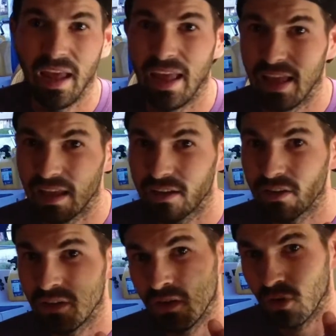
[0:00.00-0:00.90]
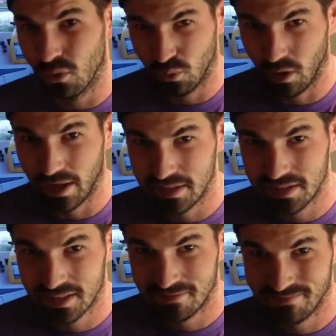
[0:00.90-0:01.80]
and
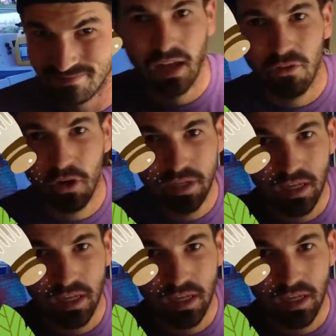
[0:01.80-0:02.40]
rice. I've already